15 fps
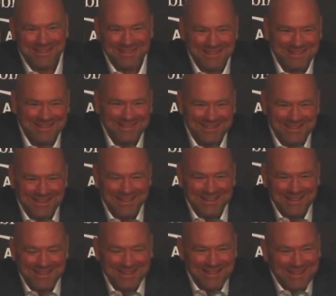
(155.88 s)
Nice.
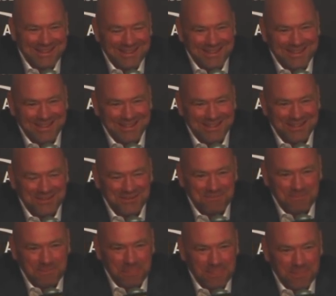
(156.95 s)
I know you
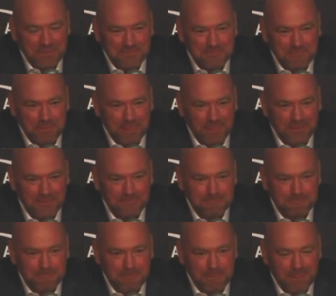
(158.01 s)
don't typically release
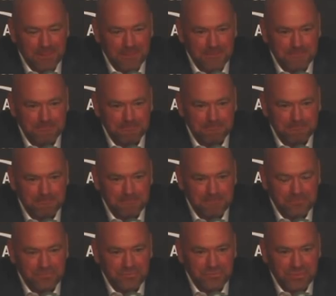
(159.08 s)
numbers, but can you give us an
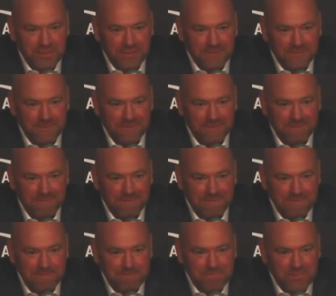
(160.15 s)
idea of,
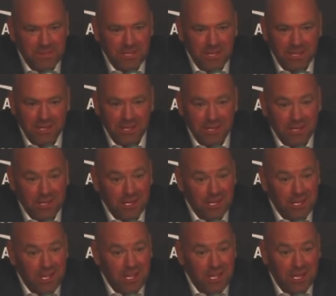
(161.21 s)
how this
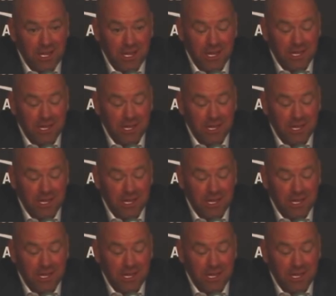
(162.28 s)
pay-per-view is looking?